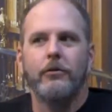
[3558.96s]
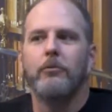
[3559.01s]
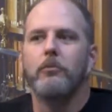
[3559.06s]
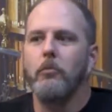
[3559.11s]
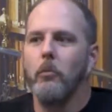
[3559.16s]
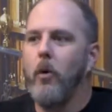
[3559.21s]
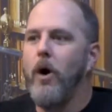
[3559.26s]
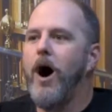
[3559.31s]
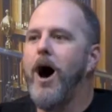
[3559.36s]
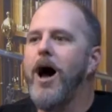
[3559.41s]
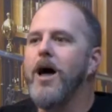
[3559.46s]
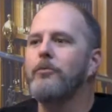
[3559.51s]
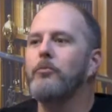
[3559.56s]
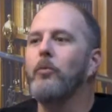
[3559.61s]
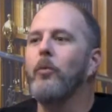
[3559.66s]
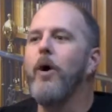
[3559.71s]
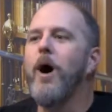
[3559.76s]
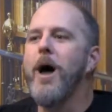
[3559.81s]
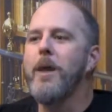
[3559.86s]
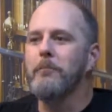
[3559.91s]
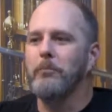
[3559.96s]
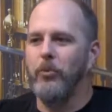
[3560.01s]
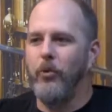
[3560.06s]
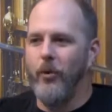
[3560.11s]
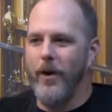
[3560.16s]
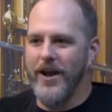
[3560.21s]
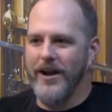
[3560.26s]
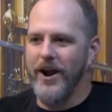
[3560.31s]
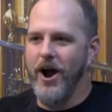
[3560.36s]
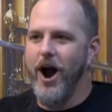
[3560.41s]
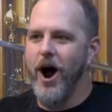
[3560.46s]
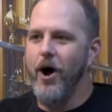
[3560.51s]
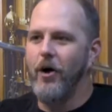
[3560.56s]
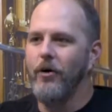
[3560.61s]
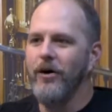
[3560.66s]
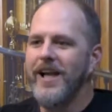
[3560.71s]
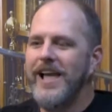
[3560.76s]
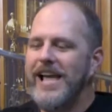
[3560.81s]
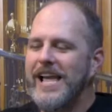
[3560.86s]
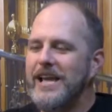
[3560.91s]
WoD
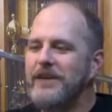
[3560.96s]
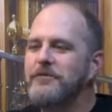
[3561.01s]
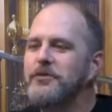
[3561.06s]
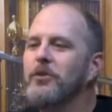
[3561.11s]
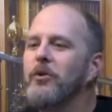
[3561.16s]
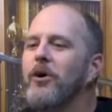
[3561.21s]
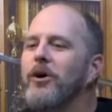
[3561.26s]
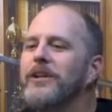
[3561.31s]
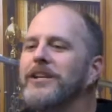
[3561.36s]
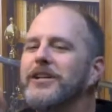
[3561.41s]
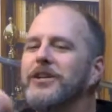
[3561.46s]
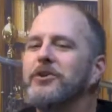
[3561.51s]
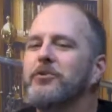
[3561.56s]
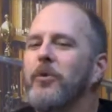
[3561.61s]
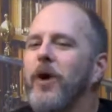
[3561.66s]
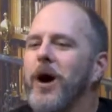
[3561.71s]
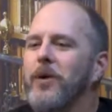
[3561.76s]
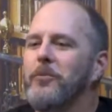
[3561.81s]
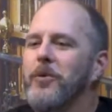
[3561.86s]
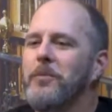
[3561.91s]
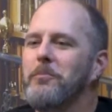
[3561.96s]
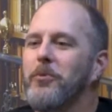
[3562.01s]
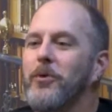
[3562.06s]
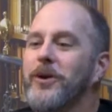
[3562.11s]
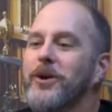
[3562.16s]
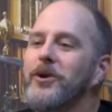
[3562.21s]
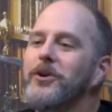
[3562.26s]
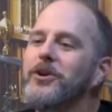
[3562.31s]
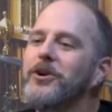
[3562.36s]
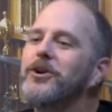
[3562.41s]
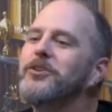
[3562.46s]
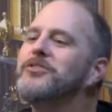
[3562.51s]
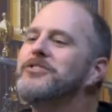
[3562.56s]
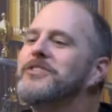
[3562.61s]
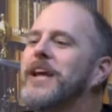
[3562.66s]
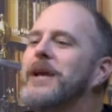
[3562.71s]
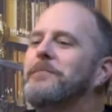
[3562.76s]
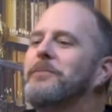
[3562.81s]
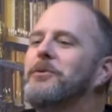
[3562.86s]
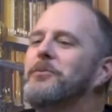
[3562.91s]
ah. 1.0. If you only knew WoD 1.0, your
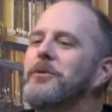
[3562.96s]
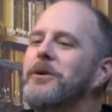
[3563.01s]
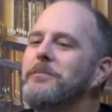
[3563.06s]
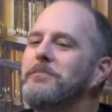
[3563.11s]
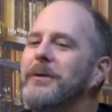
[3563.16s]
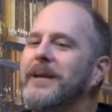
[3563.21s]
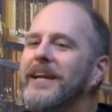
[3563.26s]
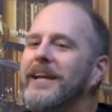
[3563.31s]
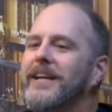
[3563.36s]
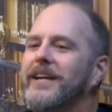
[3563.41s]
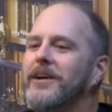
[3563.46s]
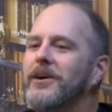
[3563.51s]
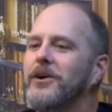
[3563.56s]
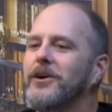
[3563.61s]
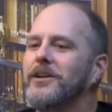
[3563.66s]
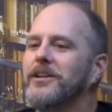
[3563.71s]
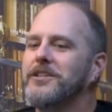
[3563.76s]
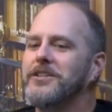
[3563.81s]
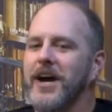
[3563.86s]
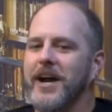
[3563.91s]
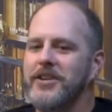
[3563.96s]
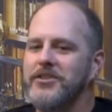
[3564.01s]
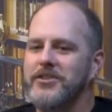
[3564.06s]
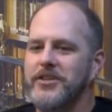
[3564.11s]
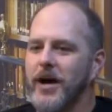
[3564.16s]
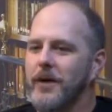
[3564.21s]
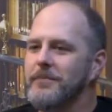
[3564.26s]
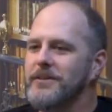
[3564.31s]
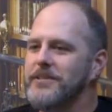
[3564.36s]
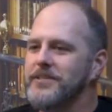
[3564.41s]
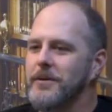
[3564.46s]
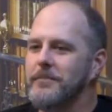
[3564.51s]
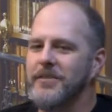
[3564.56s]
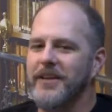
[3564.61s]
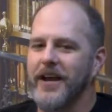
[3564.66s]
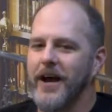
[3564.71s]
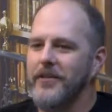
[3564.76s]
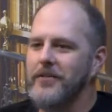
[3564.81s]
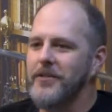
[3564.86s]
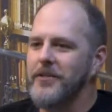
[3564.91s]
statement would be dice come in
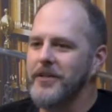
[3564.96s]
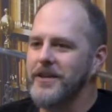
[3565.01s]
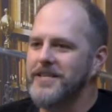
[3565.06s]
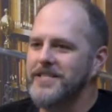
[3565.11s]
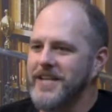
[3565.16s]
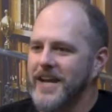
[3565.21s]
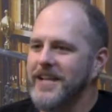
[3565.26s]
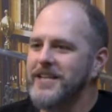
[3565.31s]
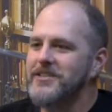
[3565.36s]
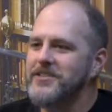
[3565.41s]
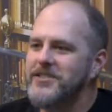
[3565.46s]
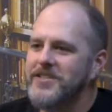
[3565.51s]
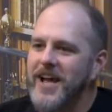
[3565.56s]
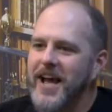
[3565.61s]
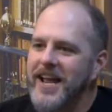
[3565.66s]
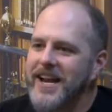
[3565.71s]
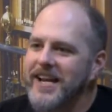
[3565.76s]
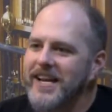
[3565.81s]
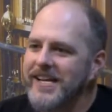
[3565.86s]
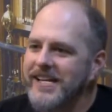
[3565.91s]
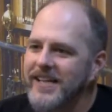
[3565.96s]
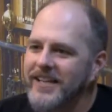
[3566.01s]
something other than 10 sided?